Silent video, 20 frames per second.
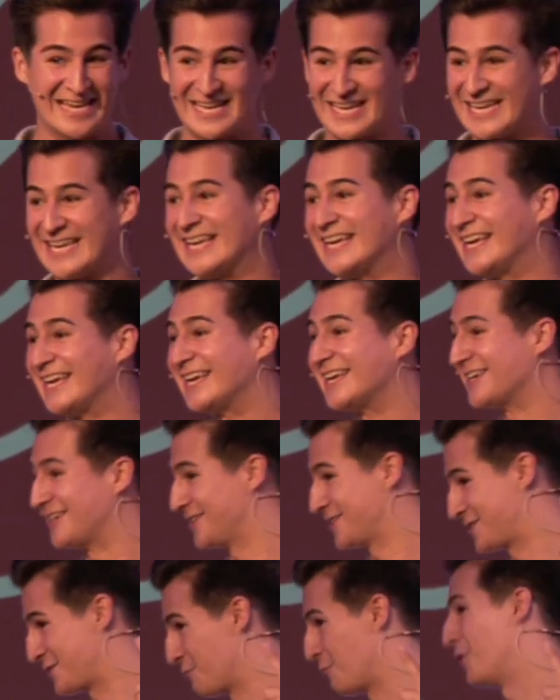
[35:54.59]
He
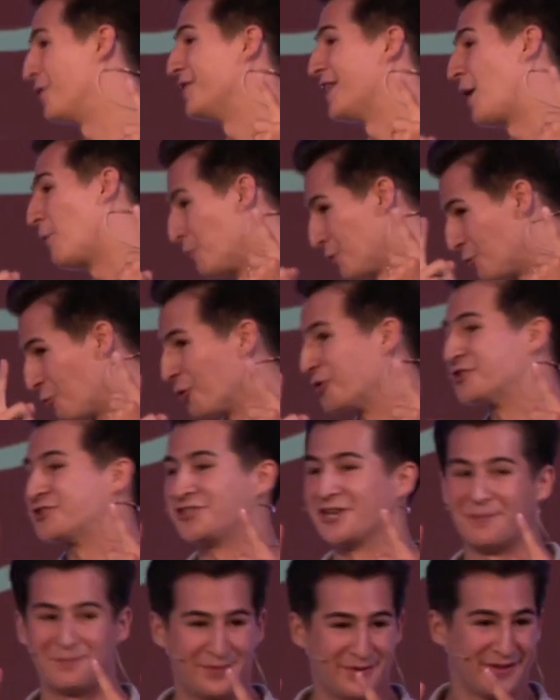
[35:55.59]
is the one that we worship.